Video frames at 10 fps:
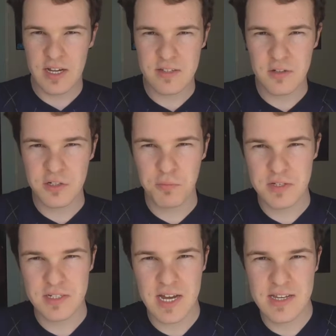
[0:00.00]
I guess I just
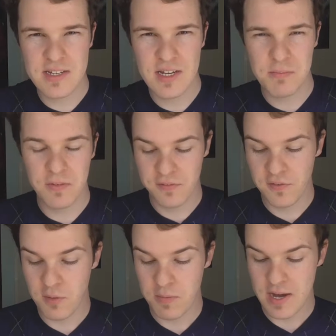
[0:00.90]
wasn't tasting it
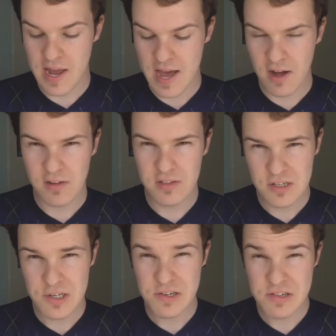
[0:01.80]
before, but now,
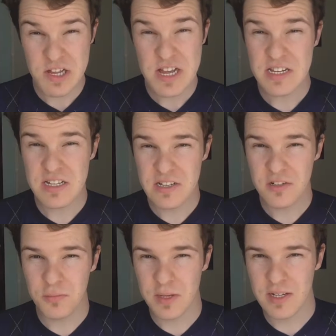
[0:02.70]
you know, there's a
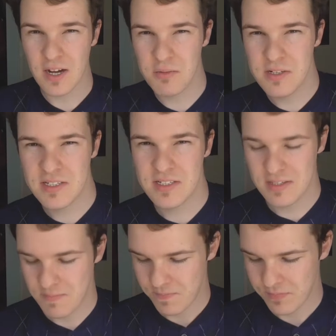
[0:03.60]
little bit. I wouldn't
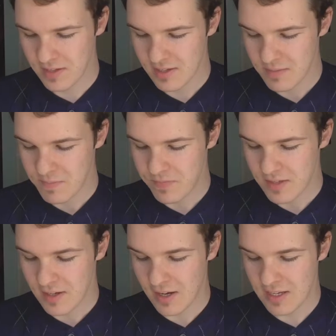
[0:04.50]

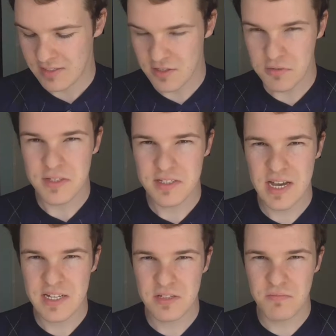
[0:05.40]
I still wouldn't
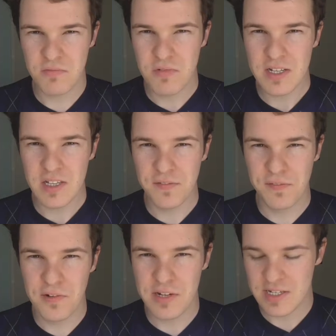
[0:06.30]
say it's a really
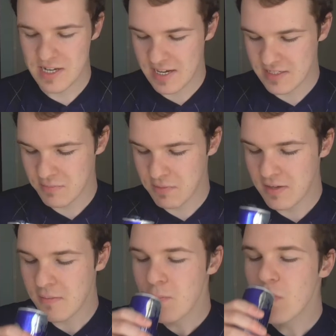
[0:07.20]
fruity taste,
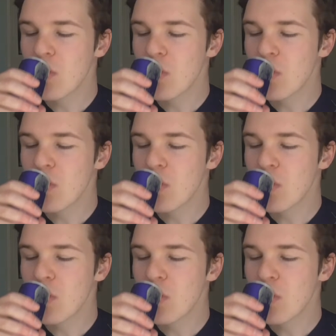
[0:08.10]
but